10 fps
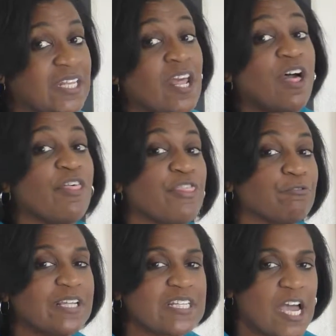in
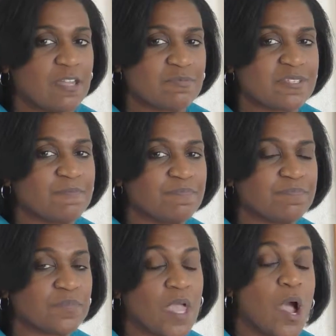three times.
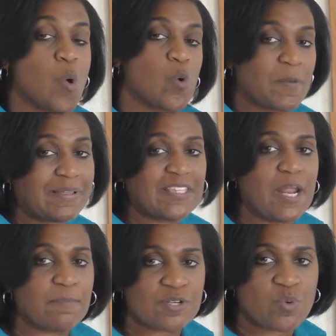What about the
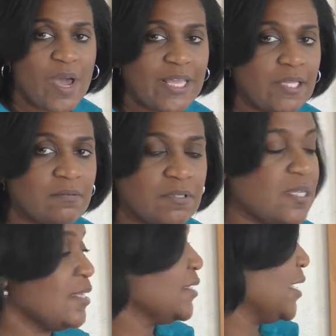number 20?
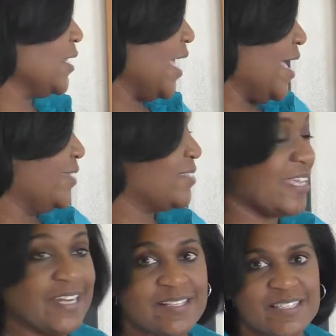It ends
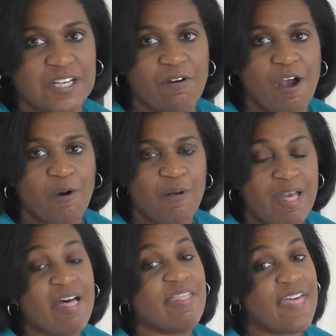in a 0.
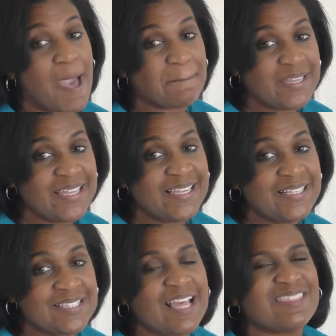That
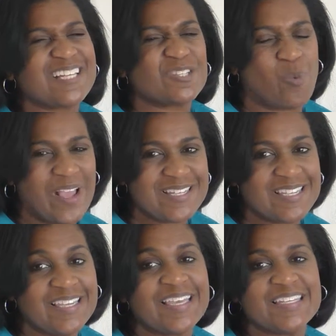means that
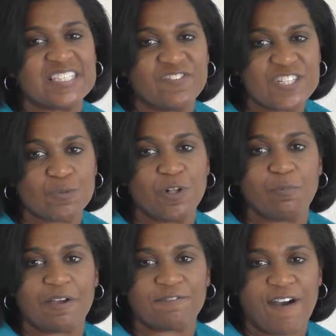20 is divisible
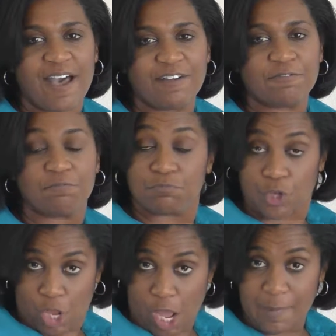by 5.
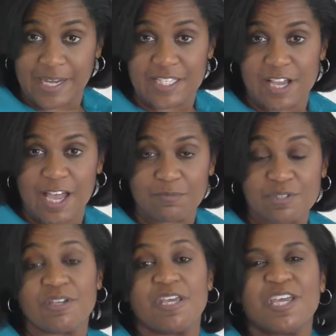How many
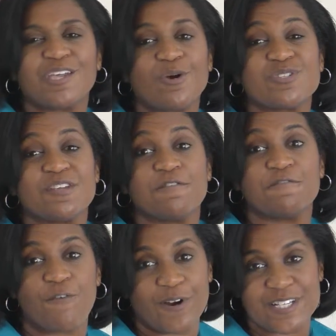times? It goes in
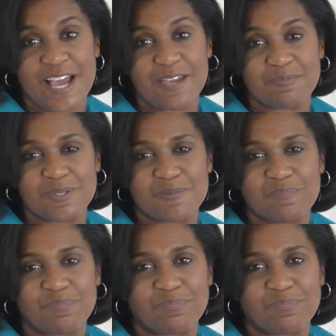four times.